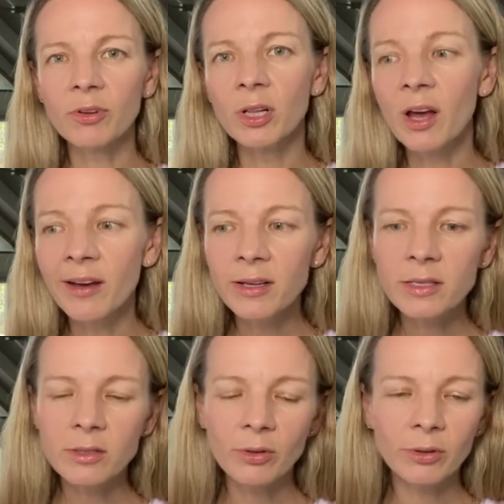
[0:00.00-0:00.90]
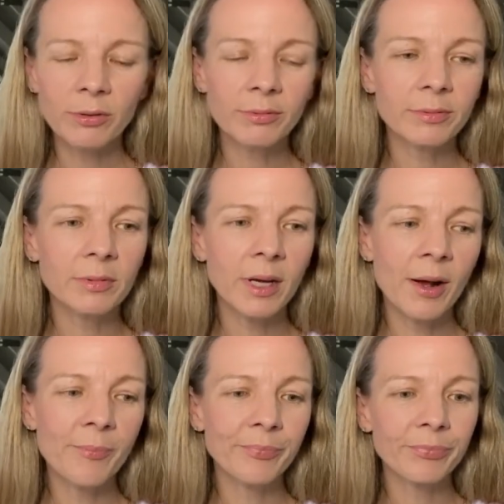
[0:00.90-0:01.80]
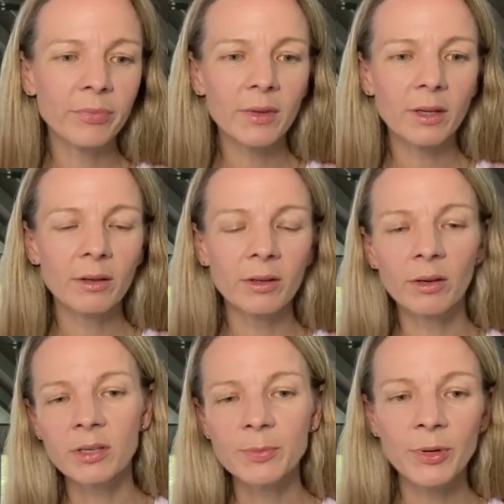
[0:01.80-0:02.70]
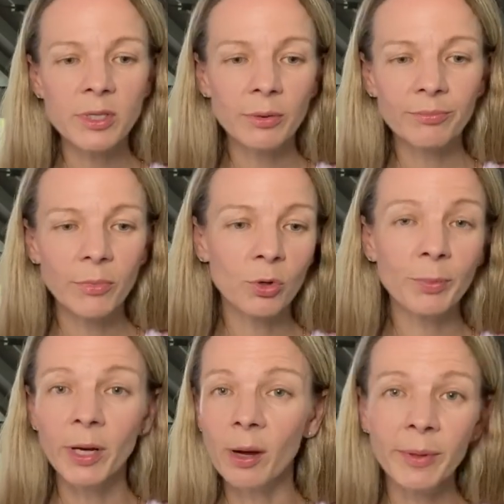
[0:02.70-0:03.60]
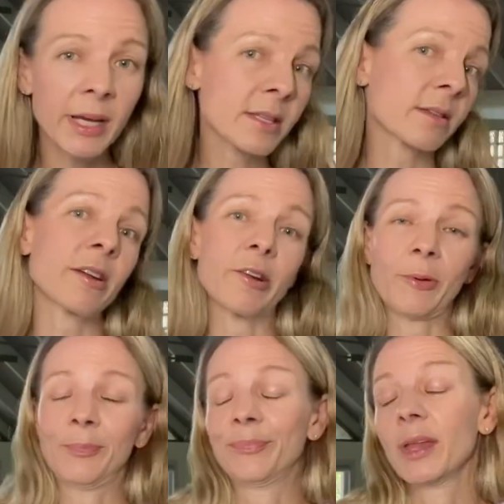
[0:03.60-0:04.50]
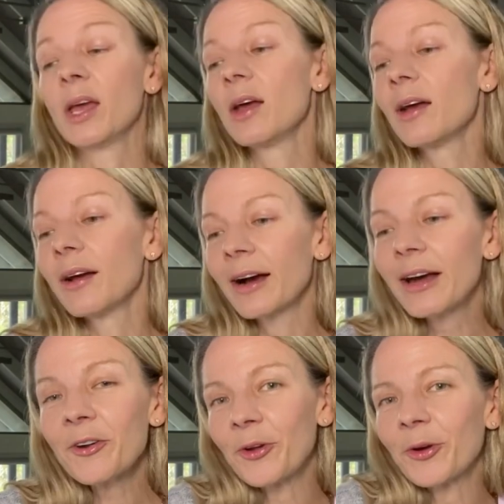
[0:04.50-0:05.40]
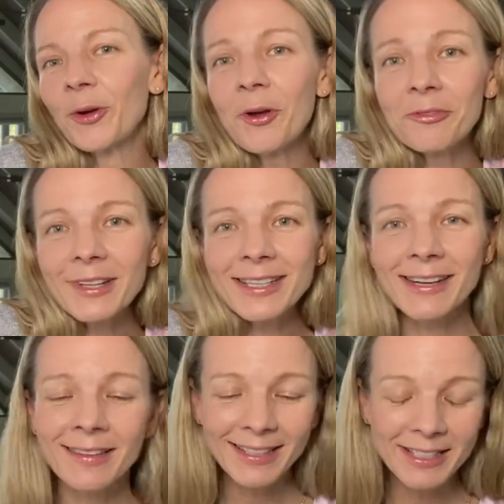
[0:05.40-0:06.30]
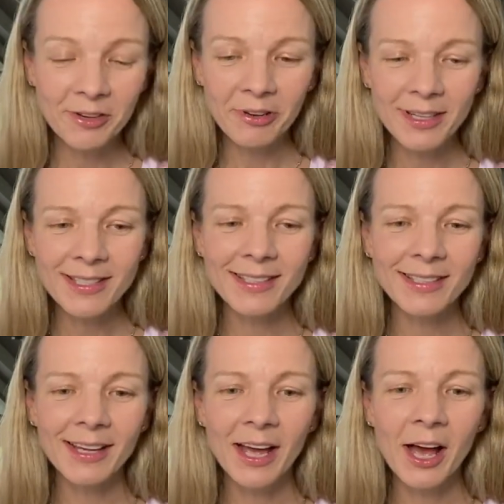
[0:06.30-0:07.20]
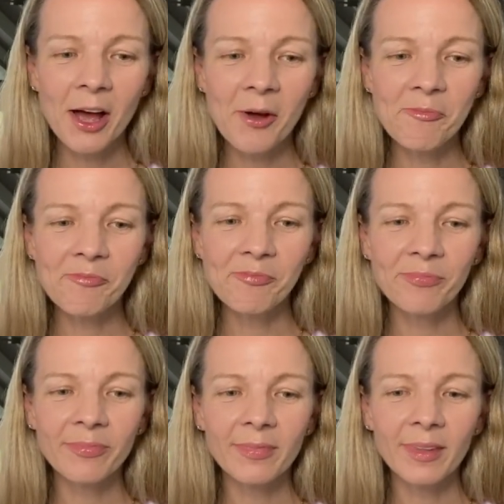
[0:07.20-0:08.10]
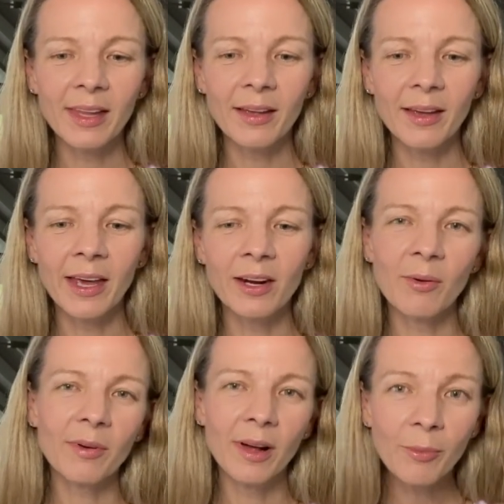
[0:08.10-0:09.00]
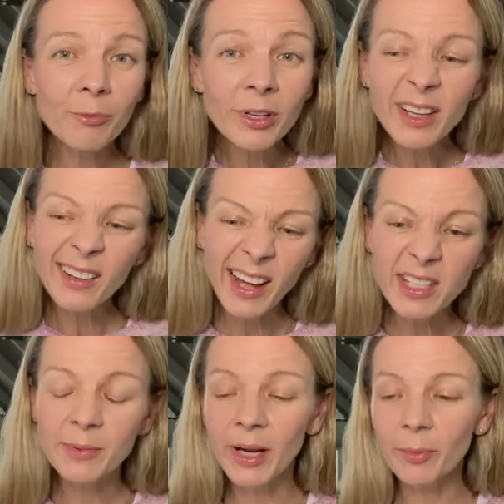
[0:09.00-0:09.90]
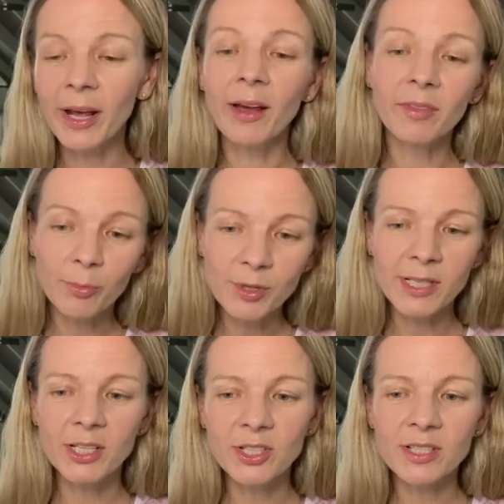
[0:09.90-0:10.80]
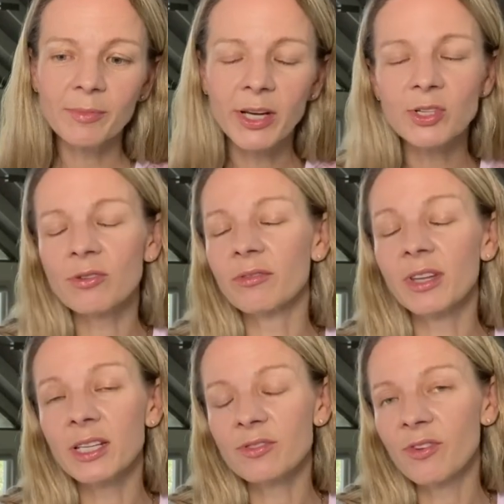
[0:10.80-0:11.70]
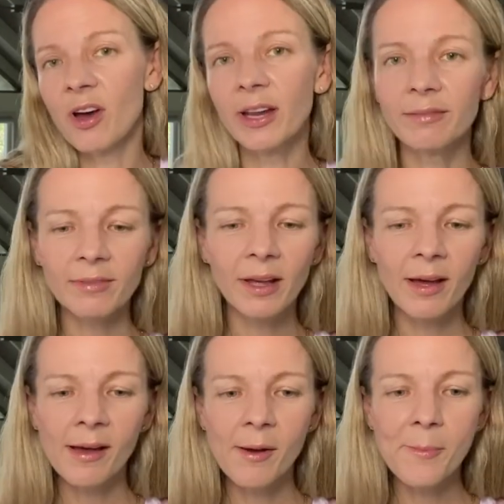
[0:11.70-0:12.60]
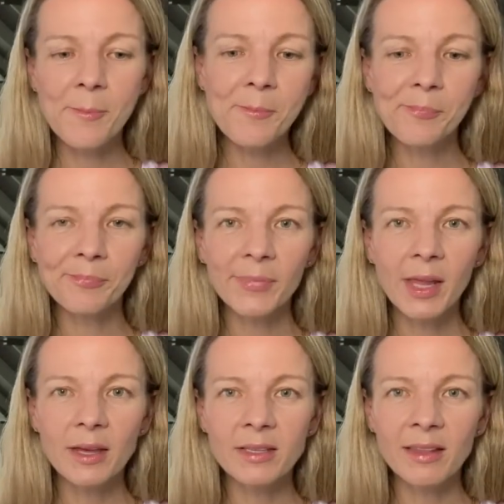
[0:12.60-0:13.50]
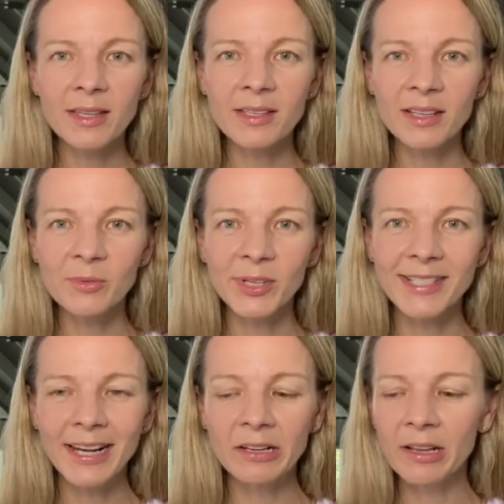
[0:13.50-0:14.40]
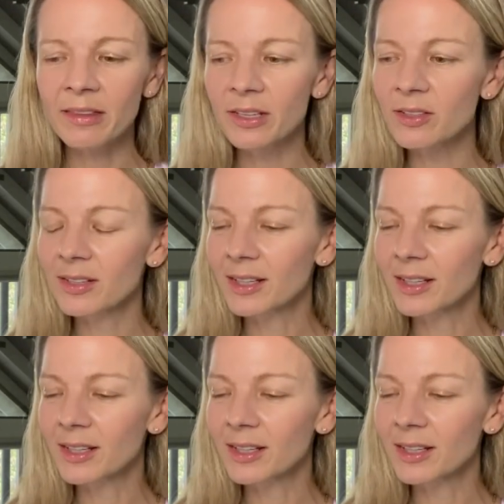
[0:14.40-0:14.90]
colitis or, you know, I suppose it could be IBS. I don't know. Hopefully it's nothing serious. And I'm really glad to be able to have the procedure to make sure everything's fine. So that's next Wednesday. Nothing